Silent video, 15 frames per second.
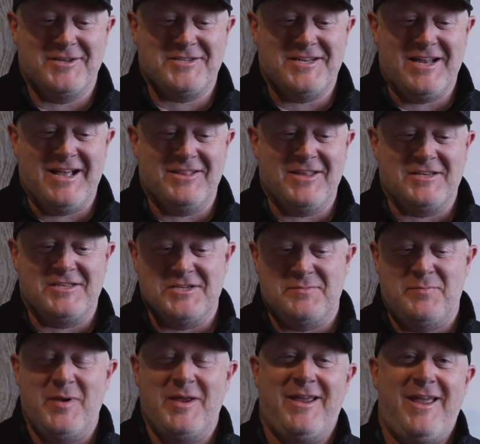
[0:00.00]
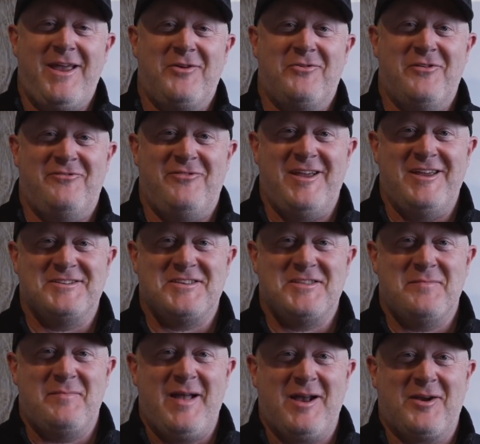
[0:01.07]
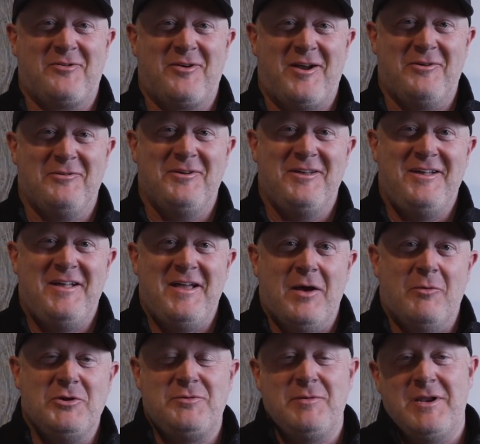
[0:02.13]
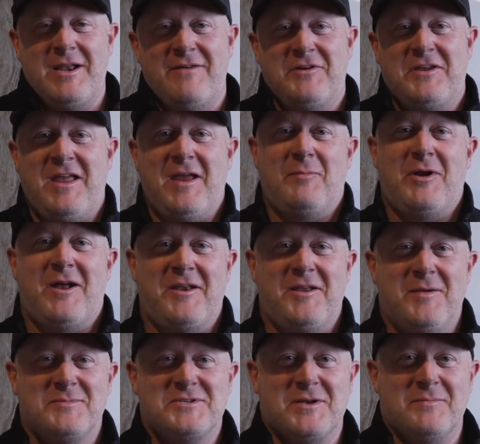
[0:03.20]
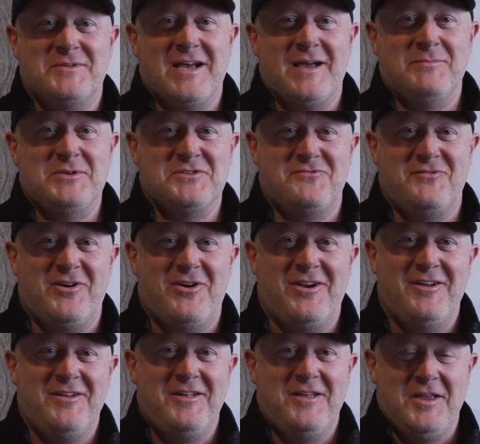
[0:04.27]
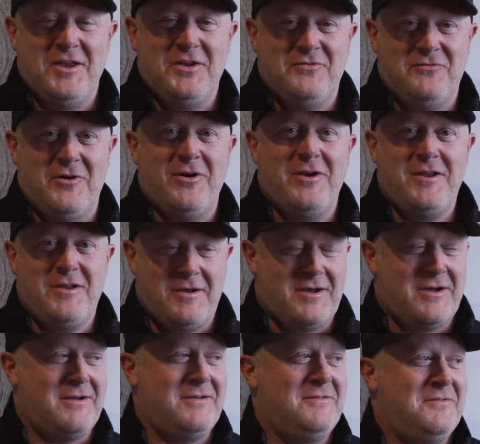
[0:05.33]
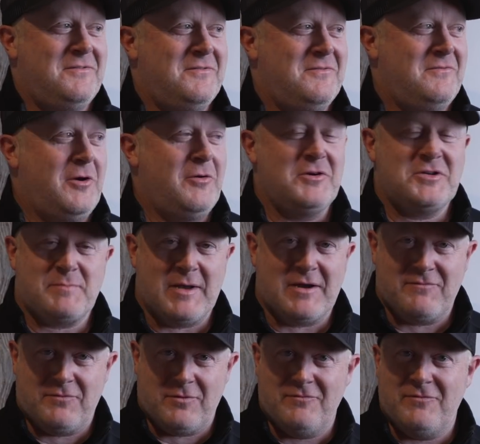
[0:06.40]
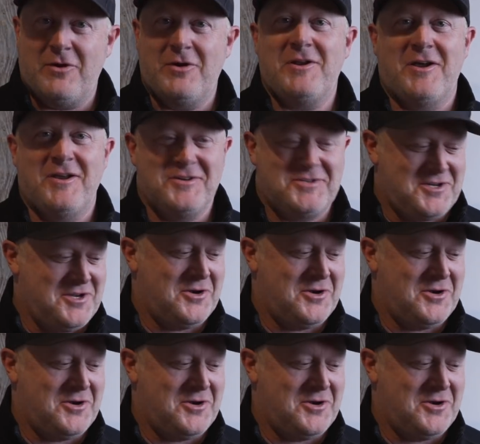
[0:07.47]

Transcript: It's not like this big angry face in the background. I wish we could have a camera on him sometimes. He's very, he's very, uh, very respectful and very nice.